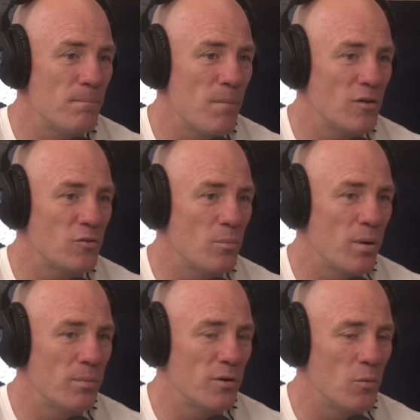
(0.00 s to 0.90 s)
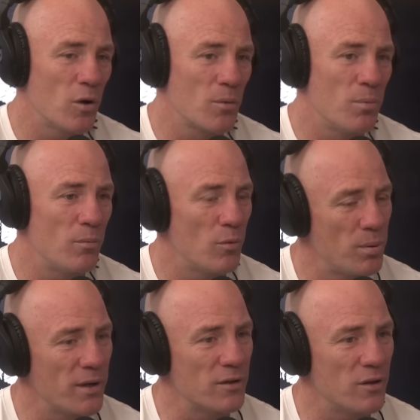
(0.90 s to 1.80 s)
most of the people in the work compiler were
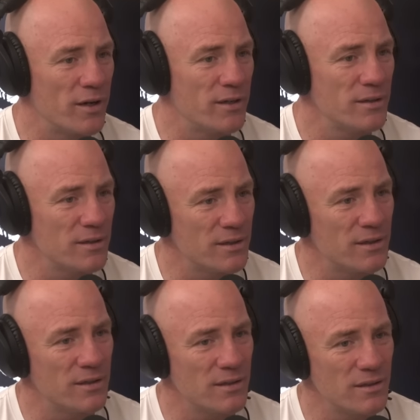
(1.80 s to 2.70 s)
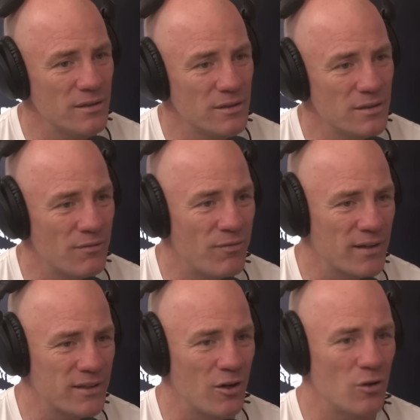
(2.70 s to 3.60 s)
pretty clean, and the
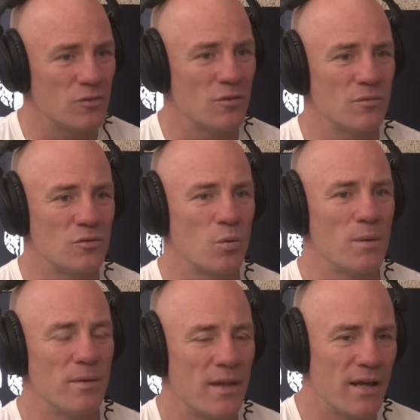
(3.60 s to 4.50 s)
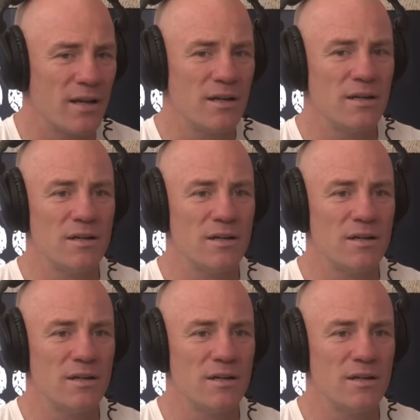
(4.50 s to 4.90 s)
fact that I was a sweeper there,